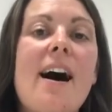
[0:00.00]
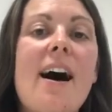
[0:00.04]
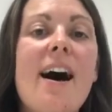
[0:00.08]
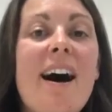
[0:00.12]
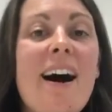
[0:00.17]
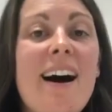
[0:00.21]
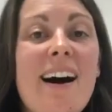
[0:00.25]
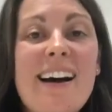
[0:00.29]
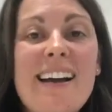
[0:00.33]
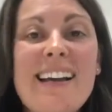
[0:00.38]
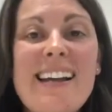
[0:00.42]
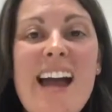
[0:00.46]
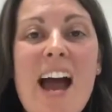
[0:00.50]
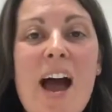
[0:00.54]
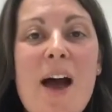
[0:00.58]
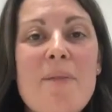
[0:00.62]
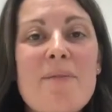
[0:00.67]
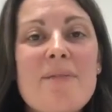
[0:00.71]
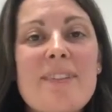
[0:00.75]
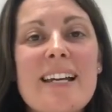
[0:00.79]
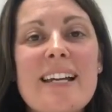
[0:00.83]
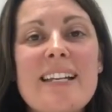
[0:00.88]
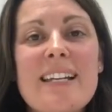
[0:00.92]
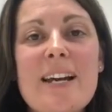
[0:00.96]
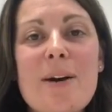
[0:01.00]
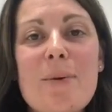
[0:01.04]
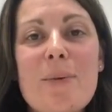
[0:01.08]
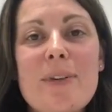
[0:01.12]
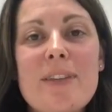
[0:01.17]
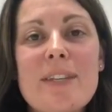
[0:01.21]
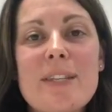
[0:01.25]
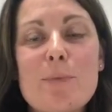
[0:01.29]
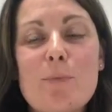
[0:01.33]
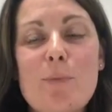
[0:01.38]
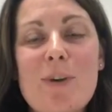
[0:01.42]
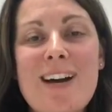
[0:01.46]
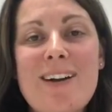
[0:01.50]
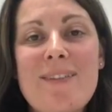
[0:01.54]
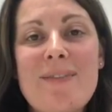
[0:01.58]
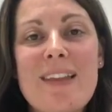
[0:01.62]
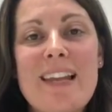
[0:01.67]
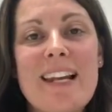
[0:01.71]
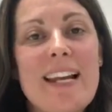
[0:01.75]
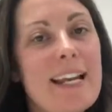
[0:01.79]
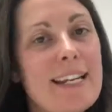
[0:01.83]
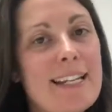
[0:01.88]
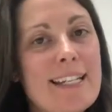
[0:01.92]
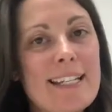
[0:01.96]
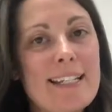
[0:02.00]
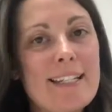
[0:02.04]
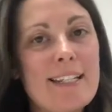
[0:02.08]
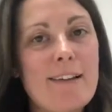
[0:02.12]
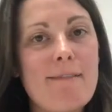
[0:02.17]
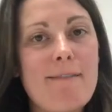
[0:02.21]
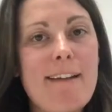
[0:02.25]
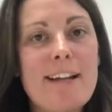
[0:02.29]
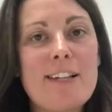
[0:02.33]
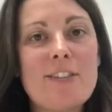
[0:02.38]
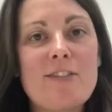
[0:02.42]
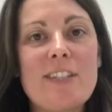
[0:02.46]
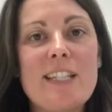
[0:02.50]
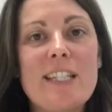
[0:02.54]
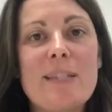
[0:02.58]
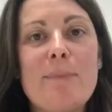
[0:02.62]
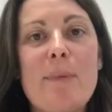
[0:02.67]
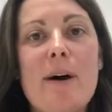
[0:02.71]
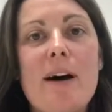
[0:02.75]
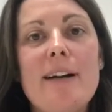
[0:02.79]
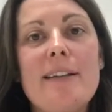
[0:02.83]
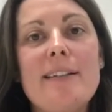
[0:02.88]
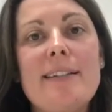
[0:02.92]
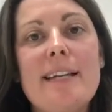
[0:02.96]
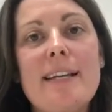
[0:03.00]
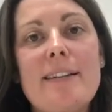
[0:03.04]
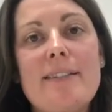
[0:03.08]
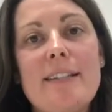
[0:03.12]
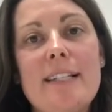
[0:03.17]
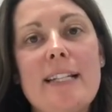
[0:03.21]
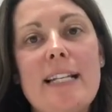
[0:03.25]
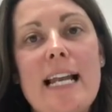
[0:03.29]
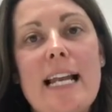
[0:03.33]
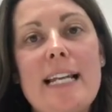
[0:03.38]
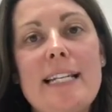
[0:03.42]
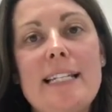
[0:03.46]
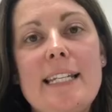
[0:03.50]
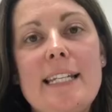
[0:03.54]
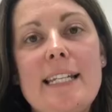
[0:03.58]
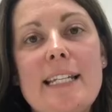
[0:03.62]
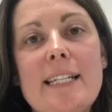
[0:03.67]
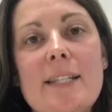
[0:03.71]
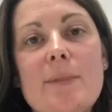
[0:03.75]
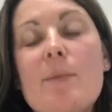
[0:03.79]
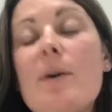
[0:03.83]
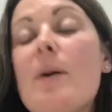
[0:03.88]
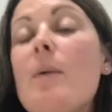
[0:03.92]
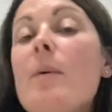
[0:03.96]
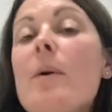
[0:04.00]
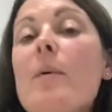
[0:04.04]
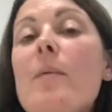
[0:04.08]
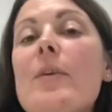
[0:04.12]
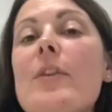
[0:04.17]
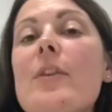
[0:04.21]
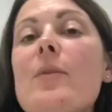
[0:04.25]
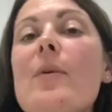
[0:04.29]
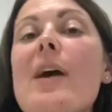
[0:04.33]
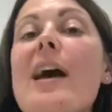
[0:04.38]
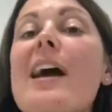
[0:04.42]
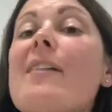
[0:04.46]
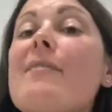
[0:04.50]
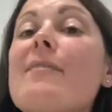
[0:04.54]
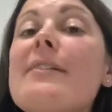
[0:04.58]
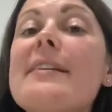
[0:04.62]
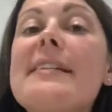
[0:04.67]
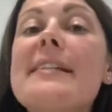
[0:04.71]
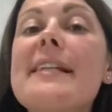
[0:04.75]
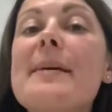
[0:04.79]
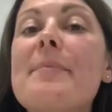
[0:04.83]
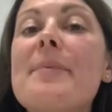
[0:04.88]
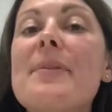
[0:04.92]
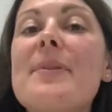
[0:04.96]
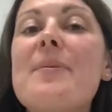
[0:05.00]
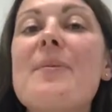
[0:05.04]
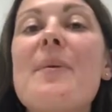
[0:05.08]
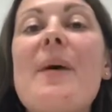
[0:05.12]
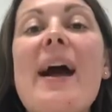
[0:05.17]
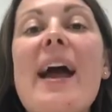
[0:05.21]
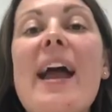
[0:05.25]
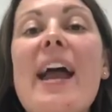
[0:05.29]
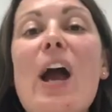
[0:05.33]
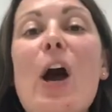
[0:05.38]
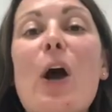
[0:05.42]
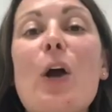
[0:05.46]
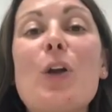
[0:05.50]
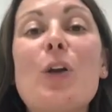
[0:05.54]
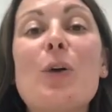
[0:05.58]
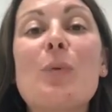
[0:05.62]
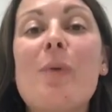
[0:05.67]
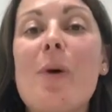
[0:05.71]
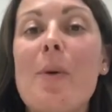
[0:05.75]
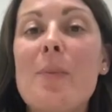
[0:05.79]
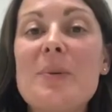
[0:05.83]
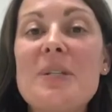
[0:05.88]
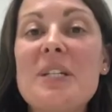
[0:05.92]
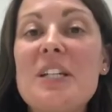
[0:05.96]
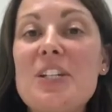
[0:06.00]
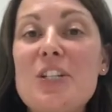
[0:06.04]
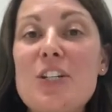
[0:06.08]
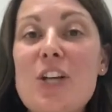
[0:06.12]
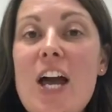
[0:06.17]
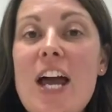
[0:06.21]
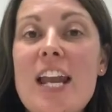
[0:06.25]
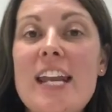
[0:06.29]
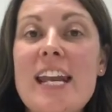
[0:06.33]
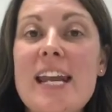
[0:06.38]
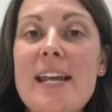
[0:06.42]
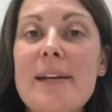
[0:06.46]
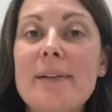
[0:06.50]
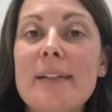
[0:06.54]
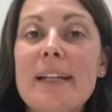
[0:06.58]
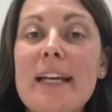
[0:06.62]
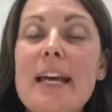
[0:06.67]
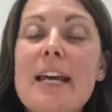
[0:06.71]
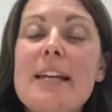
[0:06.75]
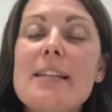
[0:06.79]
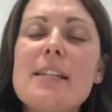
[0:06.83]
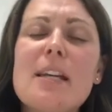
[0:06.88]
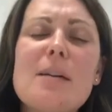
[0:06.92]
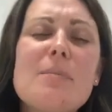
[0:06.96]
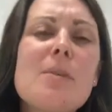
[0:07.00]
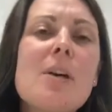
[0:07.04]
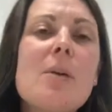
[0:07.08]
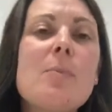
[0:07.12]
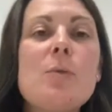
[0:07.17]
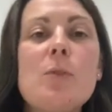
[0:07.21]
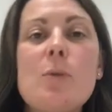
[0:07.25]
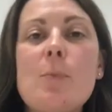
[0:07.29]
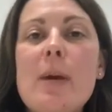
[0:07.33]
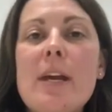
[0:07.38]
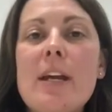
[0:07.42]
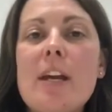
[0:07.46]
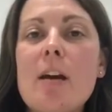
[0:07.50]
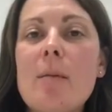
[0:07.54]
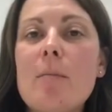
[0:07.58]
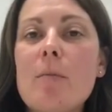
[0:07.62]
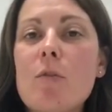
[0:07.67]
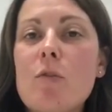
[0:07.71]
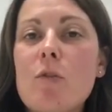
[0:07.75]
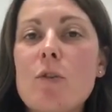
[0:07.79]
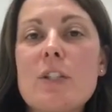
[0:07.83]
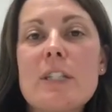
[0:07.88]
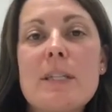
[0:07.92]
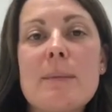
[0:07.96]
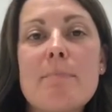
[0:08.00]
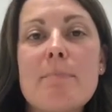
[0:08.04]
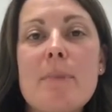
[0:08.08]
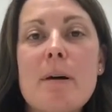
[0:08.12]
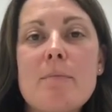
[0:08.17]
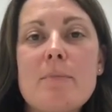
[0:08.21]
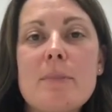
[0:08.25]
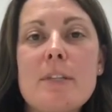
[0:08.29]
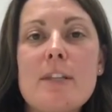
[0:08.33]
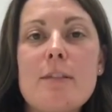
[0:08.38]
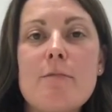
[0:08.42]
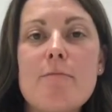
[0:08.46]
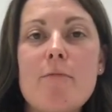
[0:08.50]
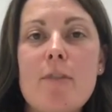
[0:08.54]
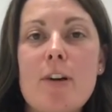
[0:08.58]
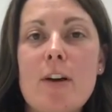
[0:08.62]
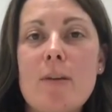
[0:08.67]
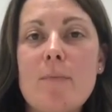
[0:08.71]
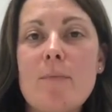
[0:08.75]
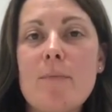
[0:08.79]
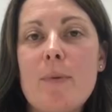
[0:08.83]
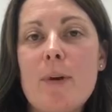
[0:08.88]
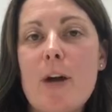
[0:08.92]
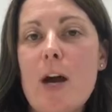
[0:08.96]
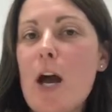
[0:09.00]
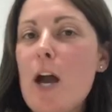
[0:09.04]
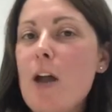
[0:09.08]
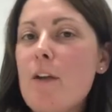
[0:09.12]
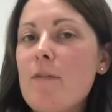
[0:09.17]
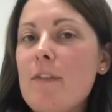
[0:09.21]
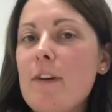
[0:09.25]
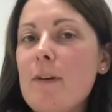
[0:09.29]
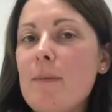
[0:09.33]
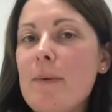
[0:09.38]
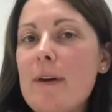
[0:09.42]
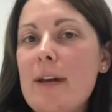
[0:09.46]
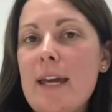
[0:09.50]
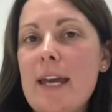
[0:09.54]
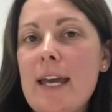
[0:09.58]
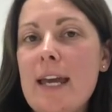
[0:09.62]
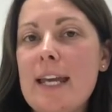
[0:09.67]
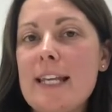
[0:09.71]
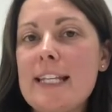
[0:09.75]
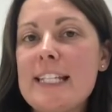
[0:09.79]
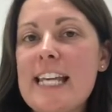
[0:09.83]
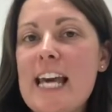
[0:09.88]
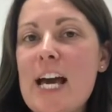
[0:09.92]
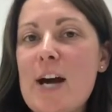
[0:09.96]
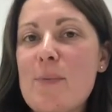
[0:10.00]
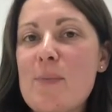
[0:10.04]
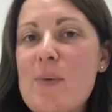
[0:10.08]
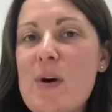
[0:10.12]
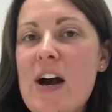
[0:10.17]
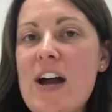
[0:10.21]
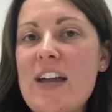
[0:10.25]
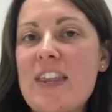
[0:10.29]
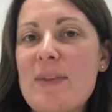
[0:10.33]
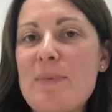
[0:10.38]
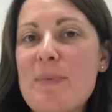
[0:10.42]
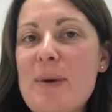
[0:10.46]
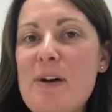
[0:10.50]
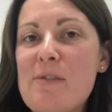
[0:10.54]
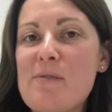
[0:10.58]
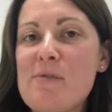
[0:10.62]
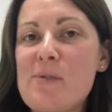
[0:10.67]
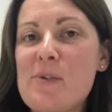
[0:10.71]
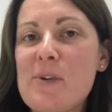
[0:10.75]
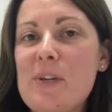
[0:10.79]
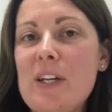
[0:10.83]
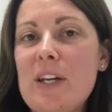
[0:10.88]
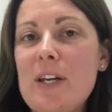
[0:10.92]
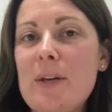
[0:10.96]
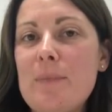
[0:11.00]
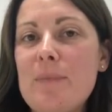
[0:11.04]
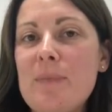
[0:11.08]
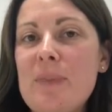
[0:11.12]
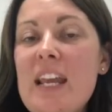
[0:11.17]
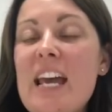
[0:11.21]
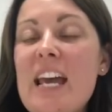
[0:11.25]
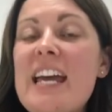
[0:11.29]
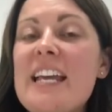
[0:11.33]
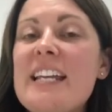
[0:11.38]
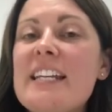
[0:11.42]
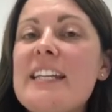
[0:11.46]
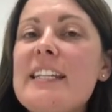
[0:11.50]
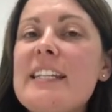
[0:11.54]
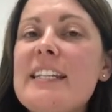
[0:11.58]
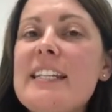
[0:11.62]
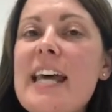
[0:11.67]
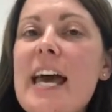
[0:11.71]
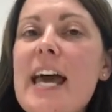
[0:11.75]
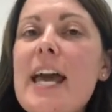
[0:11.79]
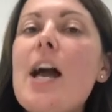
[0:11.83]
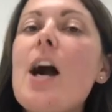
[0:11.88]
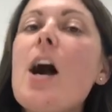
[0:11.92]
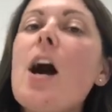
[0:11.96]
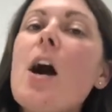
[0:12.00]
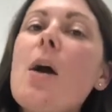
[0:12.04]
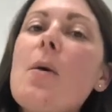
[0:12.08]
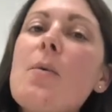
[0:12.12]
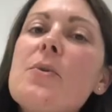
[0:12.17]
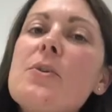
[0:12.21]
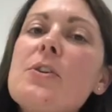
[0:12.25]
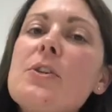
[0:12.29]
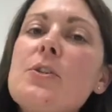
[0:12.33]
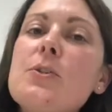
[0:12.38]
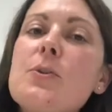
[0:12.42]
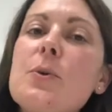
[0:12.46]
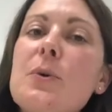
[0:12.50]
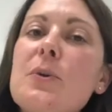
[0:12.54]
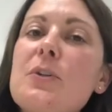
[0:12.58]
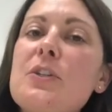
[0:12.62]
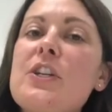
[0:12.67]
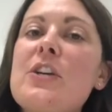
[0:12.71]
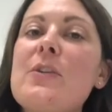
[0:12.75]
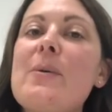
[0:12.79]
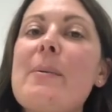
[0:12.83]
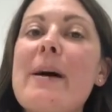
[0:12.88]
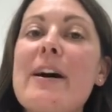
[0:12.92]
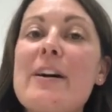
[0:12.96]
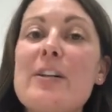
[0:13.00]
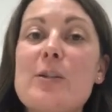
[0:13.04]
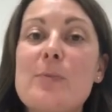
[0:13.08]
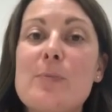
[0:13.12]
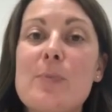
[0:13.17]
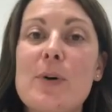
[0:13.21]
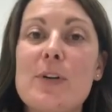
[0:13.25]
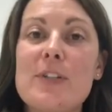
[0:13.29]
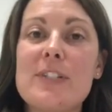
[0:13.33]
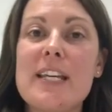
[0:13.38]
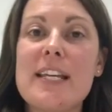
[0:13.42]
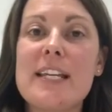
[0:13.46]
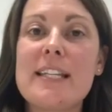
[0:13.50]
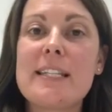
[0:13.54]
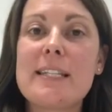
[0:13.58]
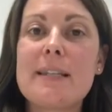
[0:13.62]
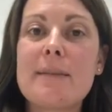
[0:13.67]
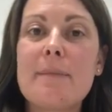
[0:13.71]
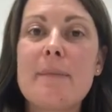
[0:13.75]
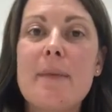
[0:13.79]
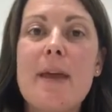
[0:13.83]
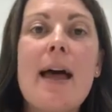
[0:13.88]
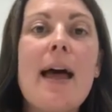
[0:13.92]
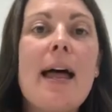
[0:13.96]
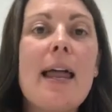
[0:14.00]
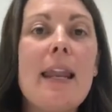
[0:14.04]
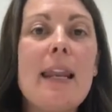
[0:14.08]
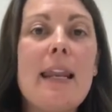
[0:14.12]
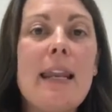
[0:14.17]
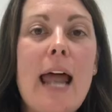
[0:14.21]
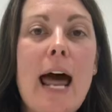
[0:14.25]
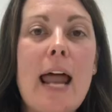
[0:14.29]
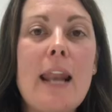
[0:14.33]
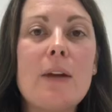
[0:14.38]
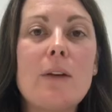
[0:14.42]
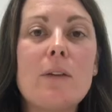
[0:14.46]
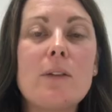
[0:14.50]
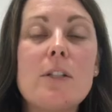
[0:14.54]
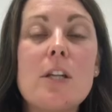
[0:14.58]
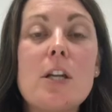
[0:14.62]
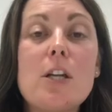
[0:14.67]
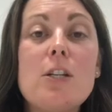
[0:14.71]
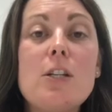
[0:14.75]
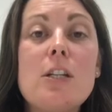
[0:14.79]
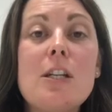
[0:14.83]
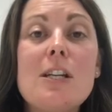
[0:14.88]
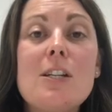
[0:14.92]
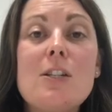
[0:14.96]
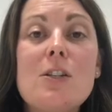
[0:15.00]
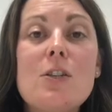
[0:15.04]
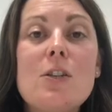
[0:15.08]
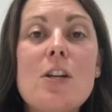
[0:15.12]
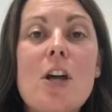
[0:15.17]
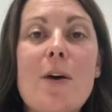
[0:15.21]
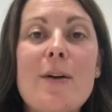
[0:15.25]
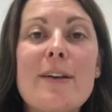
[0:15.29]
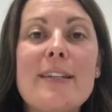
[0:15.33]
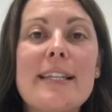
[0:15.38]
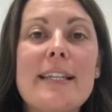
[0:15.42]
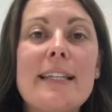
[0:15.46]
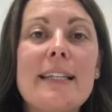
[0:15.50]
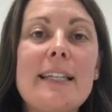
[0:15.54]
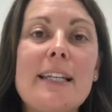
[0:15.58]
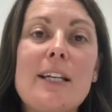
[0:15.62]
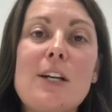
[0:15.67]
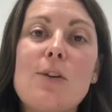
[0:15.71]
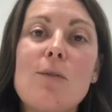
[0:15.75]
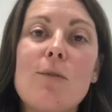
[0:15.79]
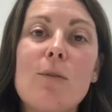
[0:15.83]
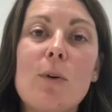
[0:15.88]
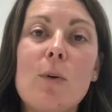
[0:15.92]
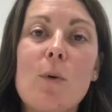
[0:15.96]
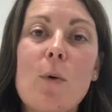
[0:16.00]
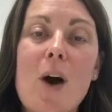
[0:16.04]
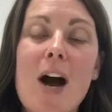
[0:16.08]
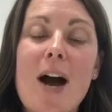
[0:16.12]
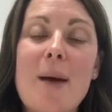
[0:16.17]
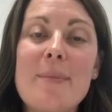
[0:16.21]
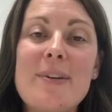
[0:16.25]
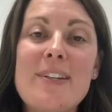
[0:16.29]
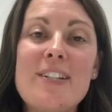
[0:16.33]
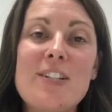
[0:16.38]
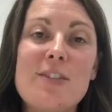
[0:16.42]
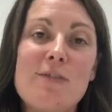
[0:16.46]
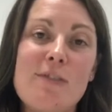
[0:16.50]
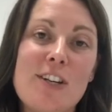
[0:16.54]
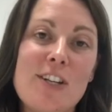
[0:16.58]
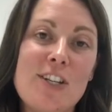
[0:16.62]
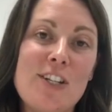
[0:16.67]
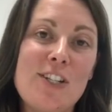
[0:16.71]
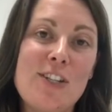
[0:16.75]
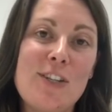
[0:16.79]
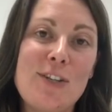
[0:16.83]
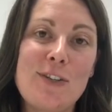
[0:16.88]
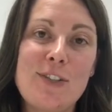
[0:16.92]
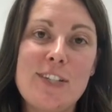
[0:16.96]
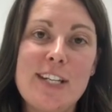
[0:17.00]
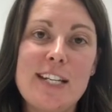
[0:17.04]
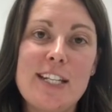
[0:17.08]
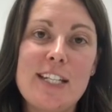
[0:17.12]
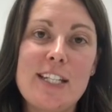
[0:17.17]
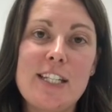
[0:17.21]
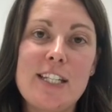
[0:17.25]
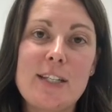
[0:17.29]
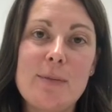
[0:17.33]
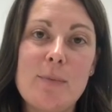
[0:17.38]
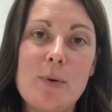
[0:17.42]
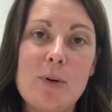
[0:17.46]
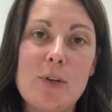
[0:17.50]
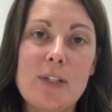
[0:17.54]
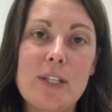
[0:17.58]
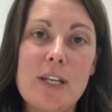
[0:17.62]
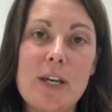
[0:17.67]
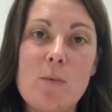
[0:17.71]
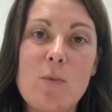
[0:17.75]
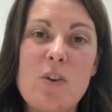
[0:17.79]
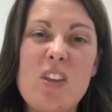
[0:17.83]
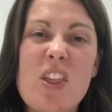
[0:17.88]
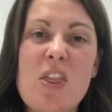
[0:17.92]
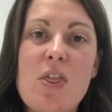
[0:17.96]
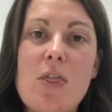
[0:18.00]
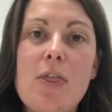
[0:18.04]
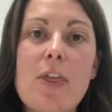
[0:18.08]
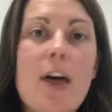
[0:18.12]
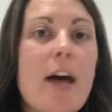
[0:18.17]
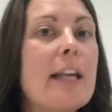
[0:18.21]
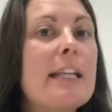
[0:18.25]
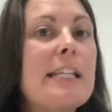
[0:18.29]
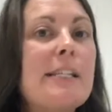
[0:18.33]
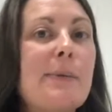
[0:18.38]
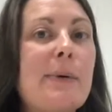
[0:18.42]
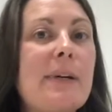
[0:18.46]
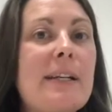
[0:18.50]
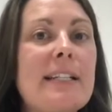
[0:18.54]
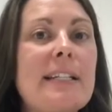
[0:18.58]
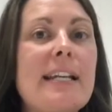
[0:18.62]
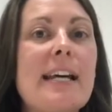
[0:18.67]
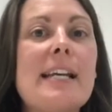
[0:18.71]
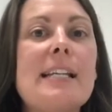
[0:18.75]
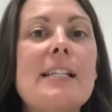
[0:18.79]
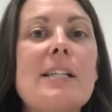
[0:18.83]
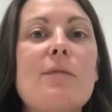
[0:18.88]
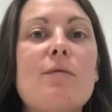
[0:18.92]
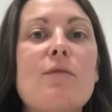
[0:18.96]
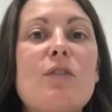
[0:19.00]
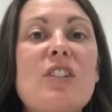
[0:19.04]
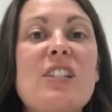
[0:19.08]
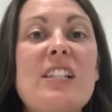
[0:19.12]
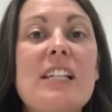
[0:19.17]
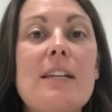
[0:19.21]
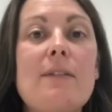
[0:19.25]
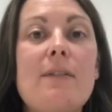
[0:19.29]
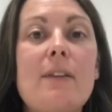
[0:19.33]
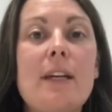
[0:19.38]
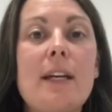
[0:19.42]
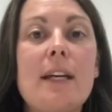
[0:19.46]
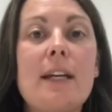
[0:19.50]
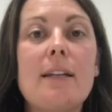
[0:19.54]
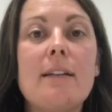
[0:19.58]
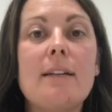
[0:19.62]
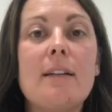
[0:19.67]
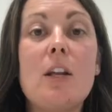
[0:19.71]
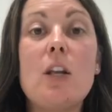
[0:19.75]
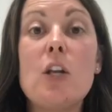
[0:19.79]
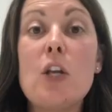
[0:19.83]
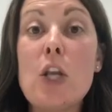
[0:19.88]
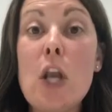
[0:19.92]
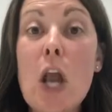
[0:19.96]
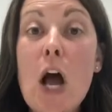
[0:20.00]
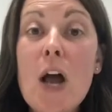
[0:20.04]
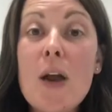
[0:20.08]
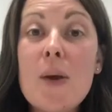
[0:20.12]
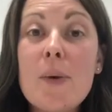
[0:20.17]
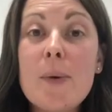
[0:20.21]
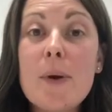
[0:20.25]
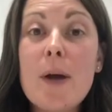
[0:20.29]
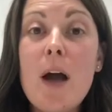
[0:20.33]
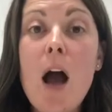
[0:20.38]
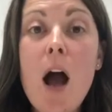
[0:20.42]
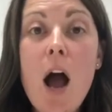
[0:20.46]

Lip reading: Hi, I'm Danielle Withers-Brown, the Lettings Director at Inspired Sales and Lettings, where we're with you every step of the way on your property journey. Sometimes you may come across some bumps in the road, but hopefully we're here to help iron them out for you. Today, I want to talk to you about deposits. Landlords, did you know it's a legal requirement to register your tenant's deposit within 31 days of receiving it? No?